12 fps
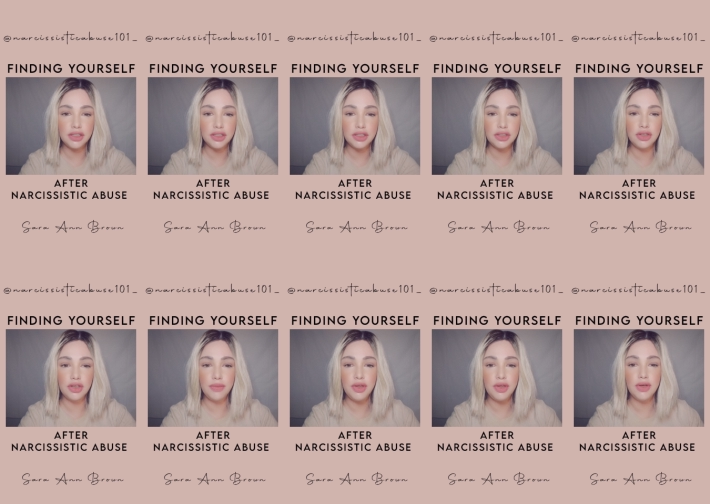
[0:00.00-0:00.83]
to
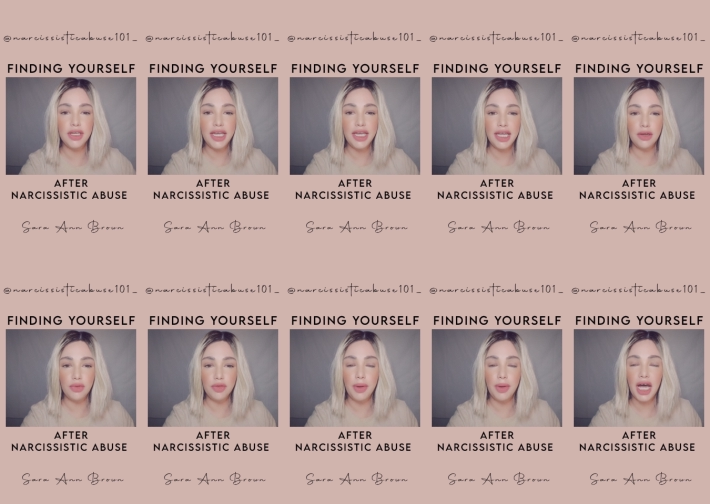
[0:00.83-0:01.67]
communicate
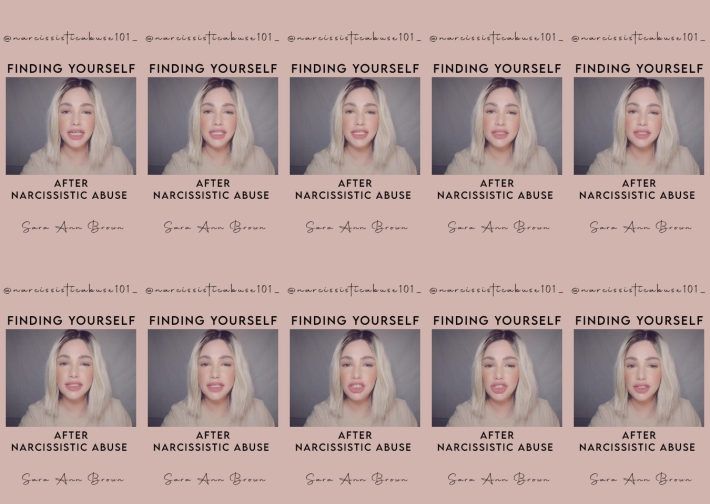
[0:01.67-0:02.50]
with body
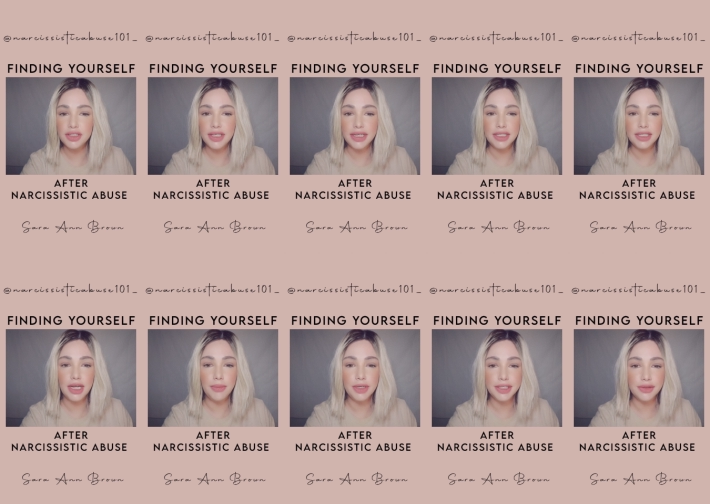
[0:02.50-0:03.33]
sensations like
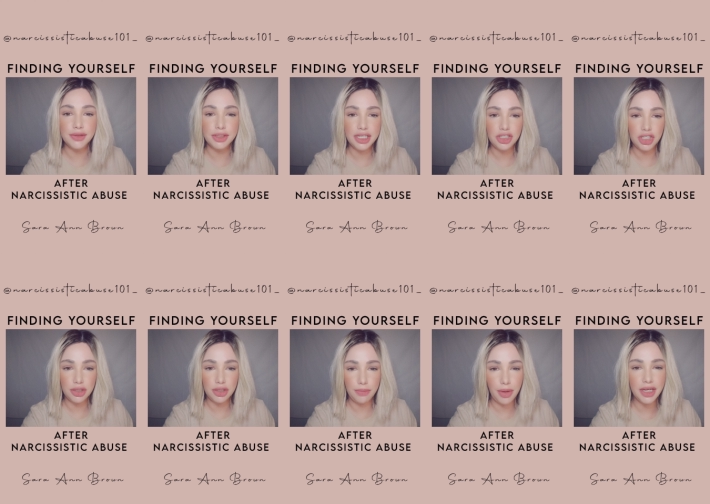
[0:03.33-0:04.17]
numbness or
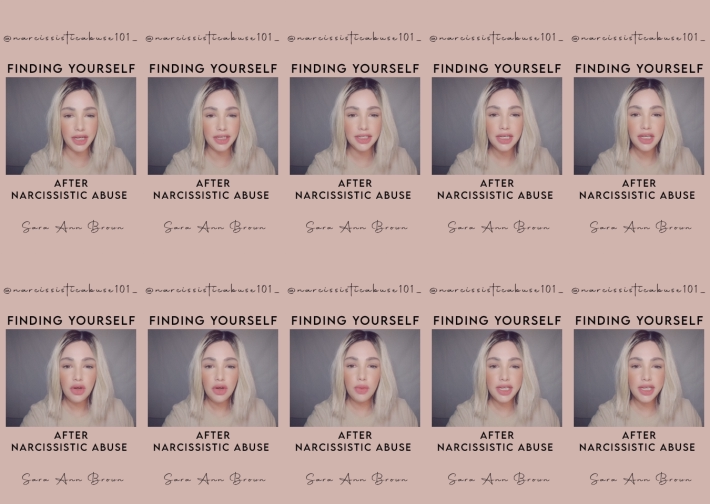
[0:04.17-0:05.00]
tension, but
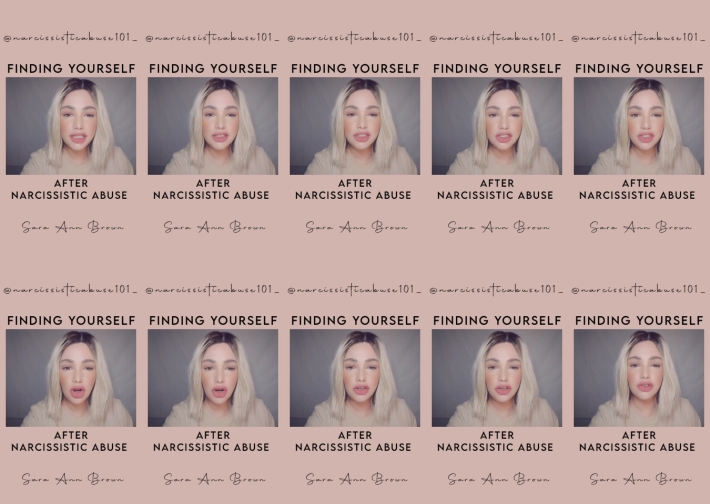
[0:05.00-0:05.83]
we can
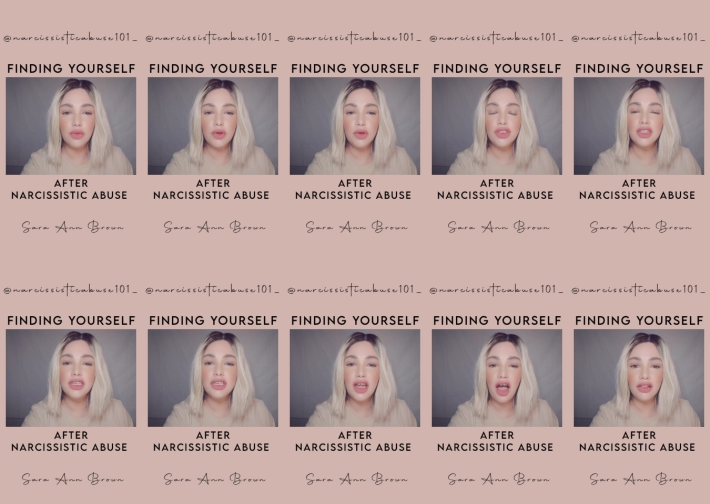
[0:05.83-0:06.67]
start with the
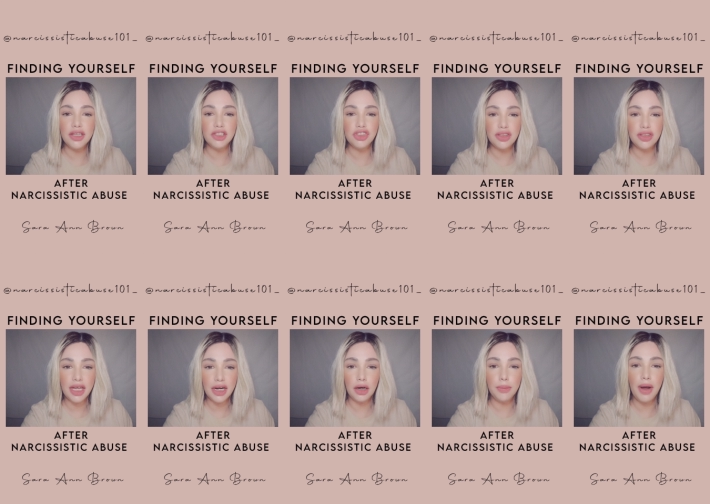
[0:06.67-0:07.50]
knowledge that
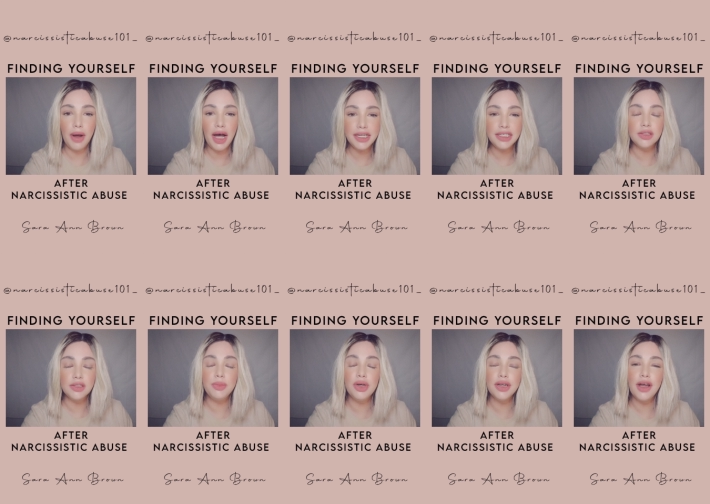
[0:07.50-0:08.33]
our bodies
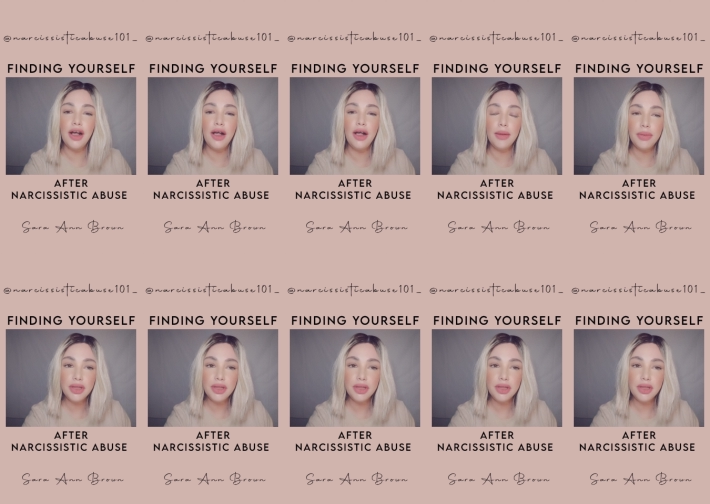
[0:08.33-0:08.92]
put up